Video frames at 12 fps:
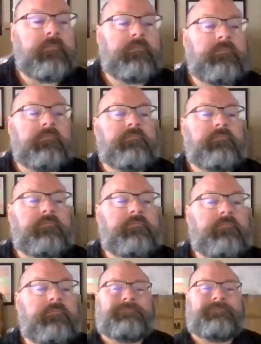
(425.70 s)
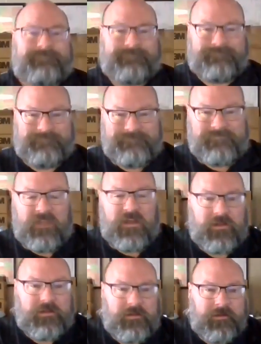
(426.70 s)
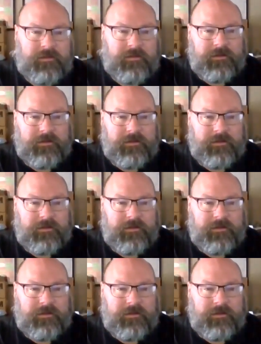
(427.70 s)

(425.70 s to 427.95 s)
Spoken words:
John, good morning. Good to see you.